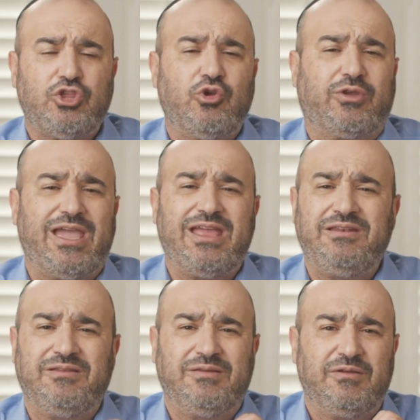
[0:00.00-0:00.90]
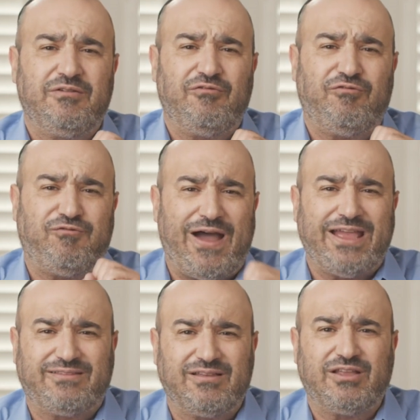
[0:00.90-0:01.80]
You can
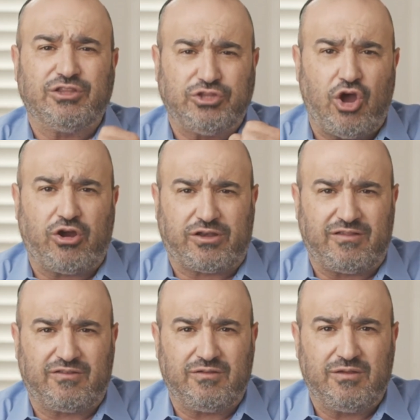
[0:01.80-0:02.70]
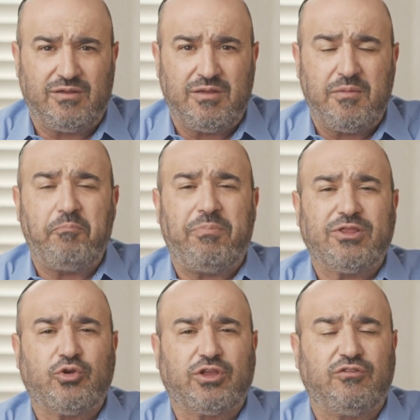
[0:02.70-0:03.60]
fight darkness,
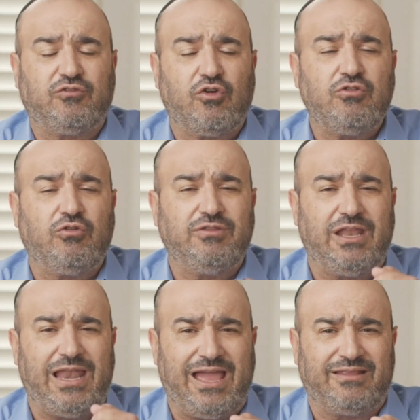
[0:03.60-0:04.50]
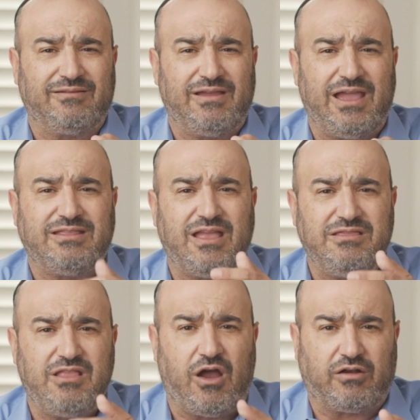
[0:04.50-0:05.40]
but you can turn on the light, and
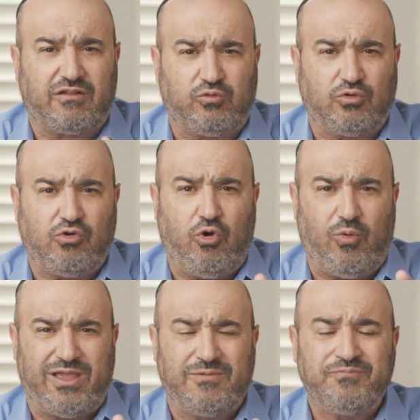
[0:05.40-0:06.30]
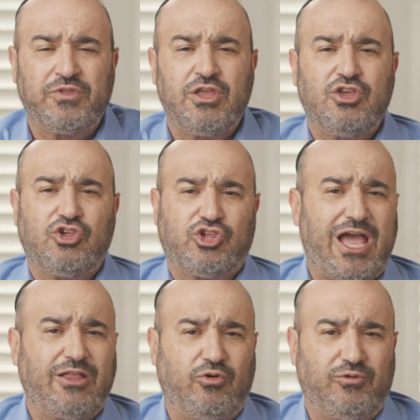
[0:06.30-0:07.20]
then darkness will go away.
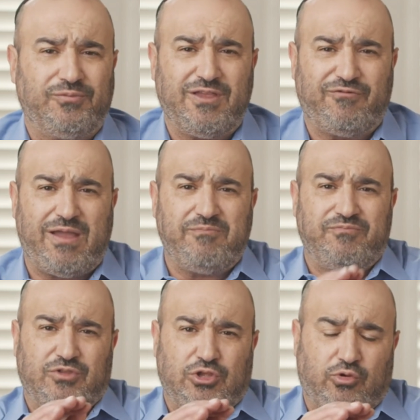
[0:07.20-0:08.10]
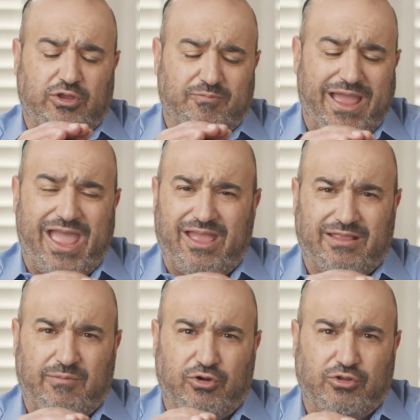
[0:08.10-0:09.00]
Shadow, if I look at my
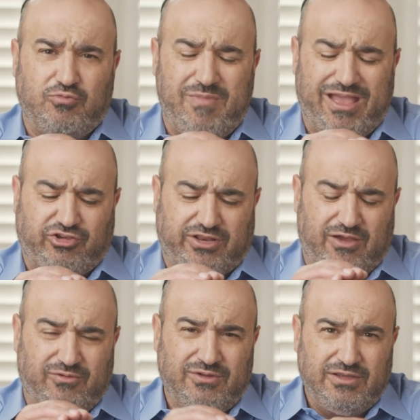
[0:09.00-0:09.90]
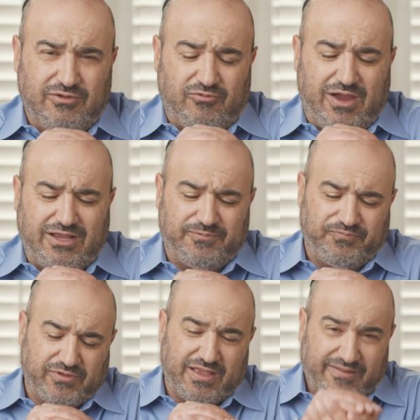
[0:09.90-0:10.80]
hand, I'm going to do magic now, right?
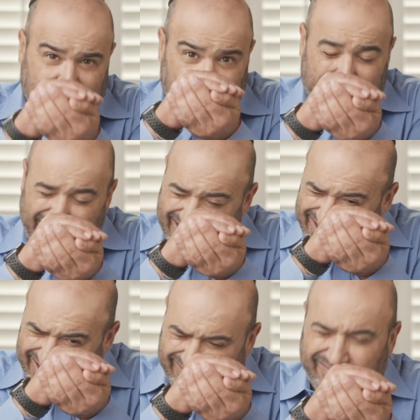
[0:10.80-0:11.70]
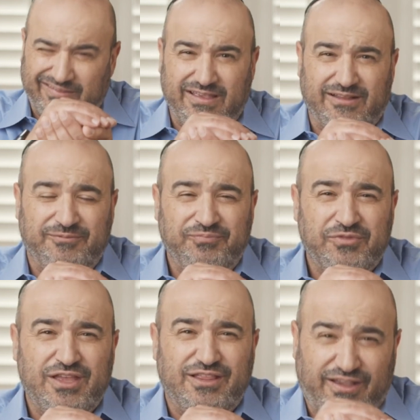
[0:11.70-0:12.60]
Inside my hand, I can see it.
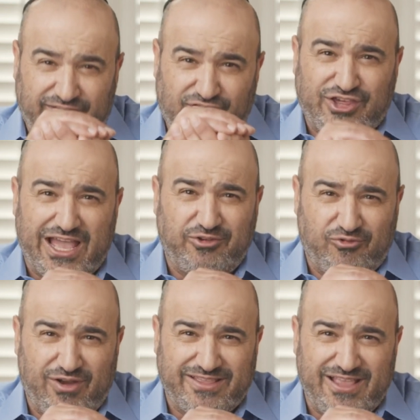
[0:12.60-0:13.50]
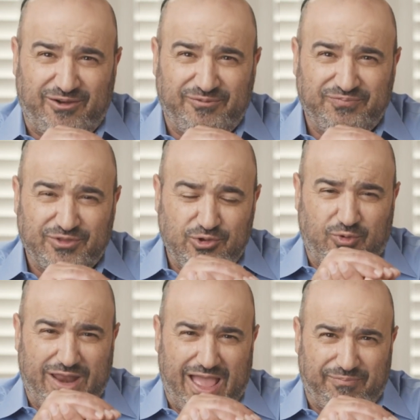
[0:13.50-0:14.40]
There's a shadow right now.
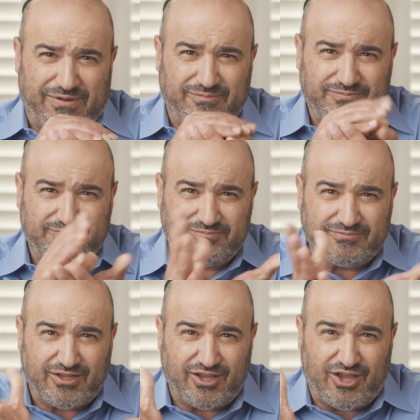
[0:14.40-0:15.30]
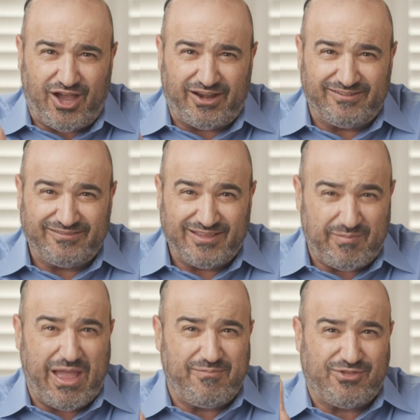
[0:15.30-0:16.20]
Look what happened. Gone.
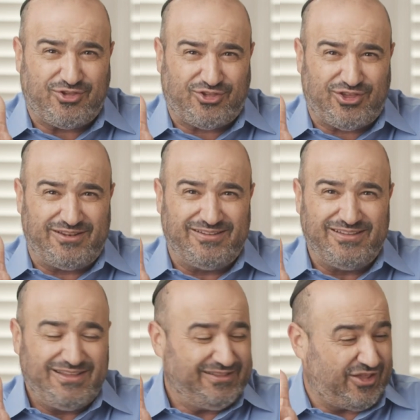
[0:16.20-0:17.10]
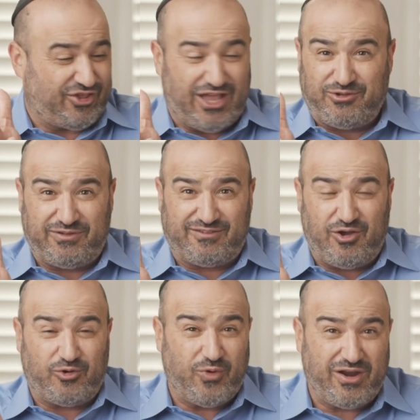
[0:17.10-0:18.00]
Am I a magician? The shadow is
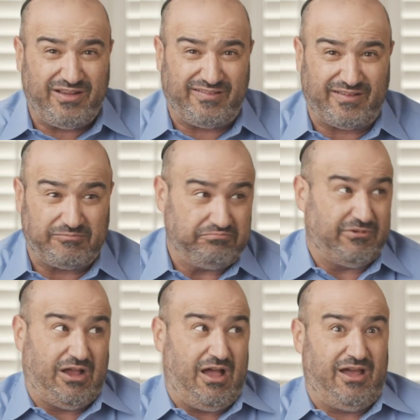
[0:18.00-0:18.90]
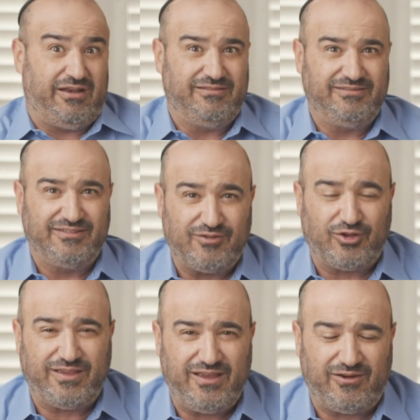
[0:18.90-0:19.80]
gone. Where is it? Gone.
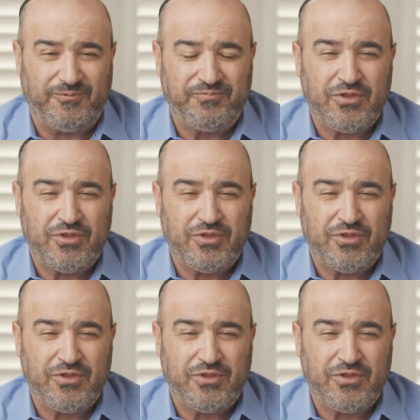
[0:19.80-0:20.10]
Not here.